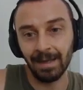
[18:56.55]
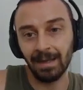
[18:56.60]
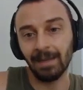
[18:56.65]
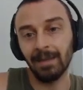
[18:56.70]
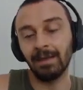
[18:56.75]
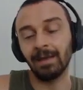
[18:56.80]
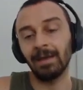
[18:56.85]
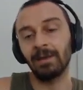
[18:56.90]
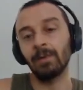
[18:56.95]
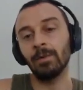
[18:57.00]
I
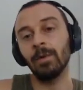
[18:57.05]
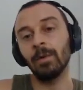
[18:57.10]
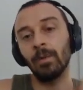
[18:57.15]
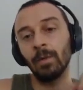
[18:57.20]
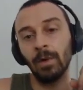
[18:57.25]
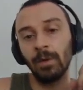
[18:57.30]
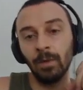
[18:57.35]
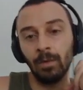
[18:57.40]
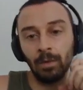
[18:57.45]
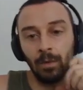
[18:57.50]
think we
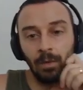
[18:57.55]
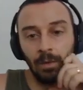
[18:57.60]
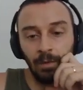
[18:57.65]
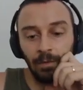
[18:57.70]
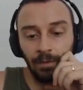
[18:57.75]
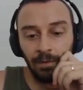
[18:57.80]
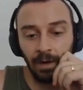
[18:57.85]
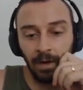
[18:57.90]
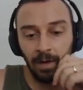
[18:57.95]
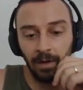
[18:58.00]
will roll
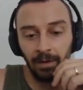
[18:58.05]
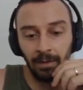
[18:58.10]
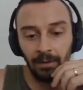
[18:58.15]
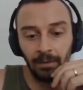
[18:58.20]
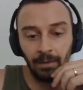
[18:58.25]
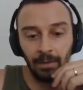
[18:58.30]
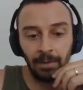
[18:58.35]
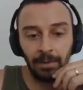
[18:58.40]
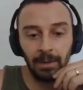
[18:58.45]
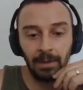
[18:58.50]
for
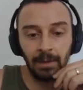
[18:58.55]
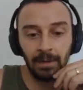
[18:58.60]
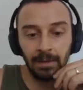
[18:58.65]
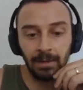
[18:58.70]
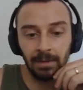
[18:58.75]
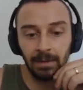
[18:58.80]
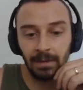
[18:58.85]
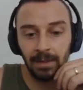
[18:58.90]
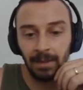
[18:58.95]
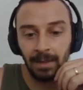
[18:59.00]
RE3
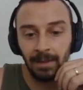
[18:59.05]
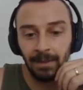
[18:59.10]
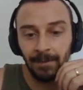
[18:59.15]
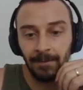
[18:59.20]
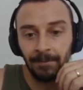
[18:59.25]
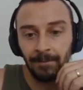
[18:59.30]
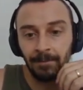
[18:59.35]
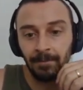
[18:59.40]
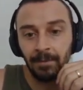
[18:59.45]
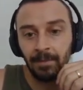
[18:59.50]
because
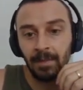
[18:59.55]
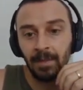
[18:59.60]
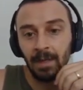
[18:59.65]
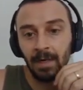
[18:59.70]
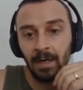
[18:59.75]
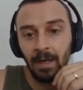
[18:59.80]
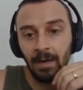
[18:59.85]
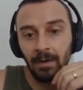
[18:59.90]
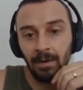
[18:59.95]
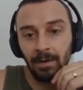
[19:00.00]

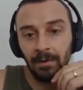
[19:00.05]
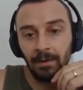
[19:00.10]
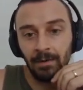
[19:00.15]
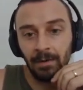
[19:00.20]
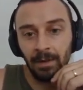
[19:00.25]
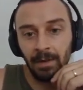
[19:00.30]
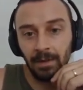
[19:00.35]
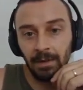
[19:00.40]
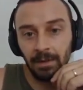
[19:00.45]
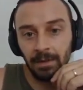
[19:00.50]

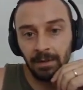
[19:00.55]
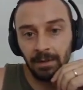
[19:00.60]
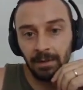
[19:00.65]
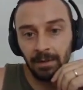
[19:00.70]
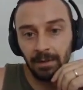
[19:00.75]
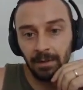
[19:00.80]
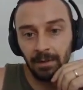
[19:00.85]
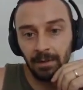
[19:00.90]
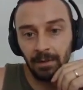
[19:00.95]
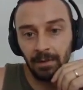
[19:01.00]
RE3
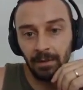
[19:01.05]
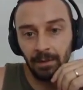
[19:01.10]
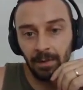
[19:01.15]
is going to be